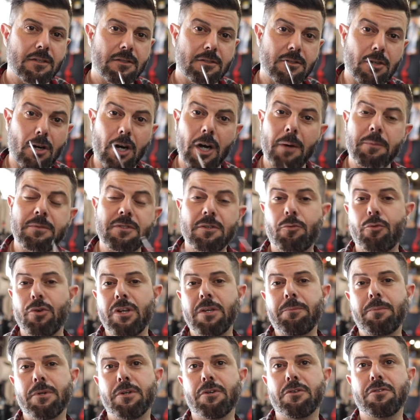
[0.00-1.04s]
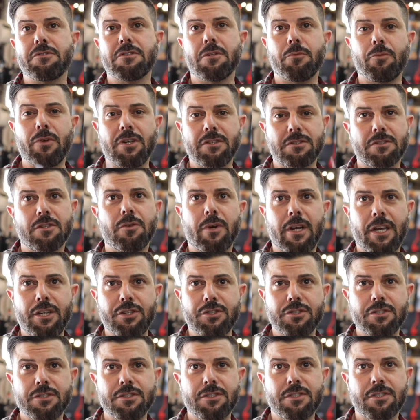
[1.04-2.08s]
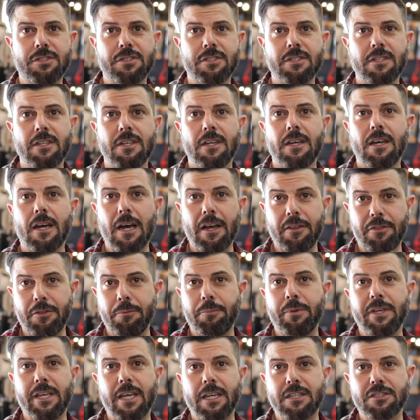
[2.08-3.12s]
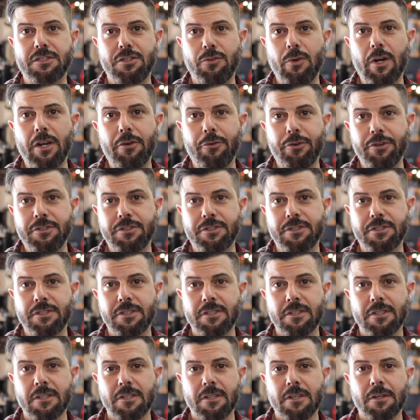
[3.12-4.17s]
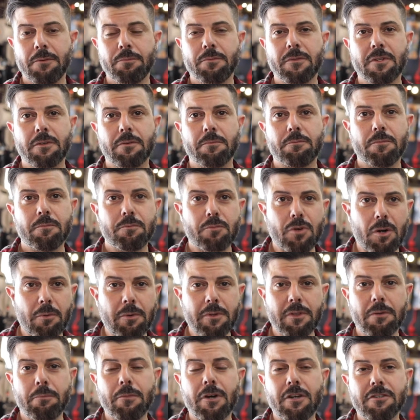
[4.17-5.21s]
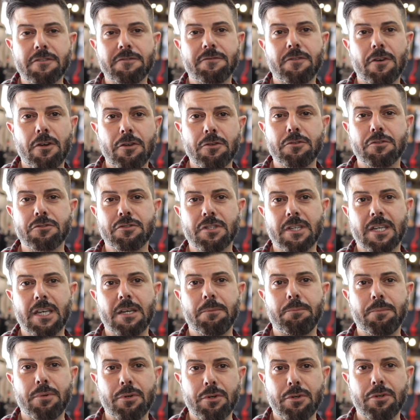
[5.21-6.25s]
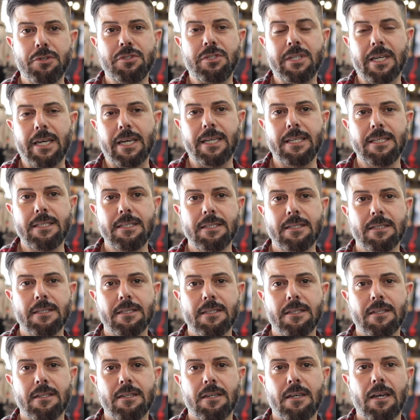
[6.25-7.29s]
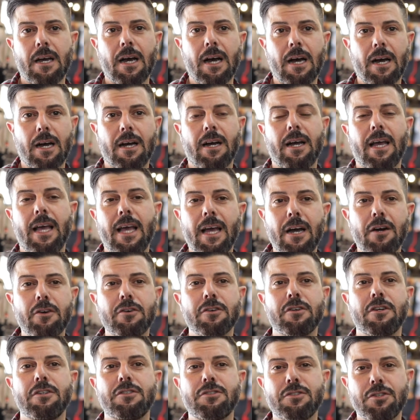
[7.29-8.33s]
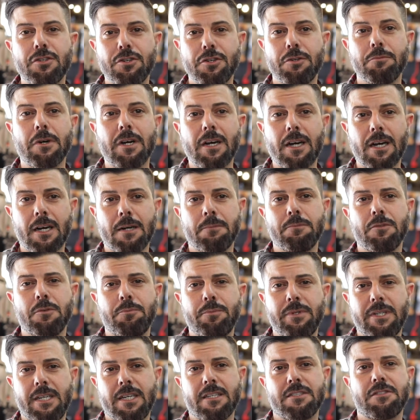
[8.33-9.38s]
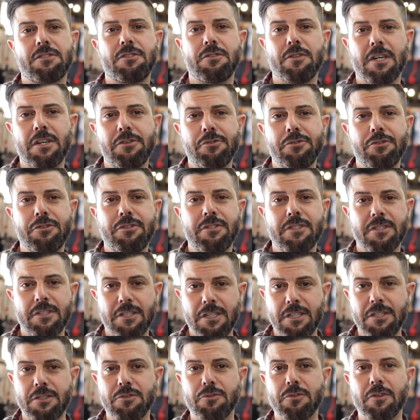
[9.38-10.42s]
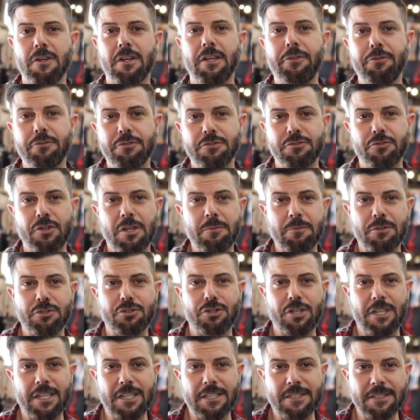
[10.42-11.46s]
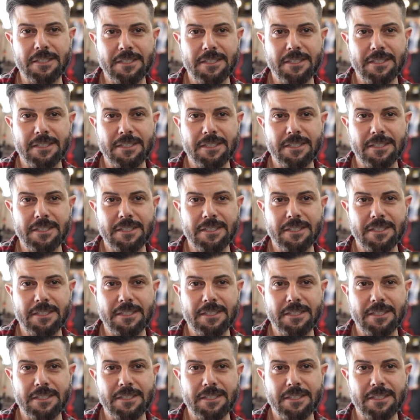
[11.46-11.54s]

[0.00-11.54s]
types of rebuilds and restorations are the PX200s. Probably the most phone calls I get per day are, how can I turn my humble PX200 into a lethal street machine?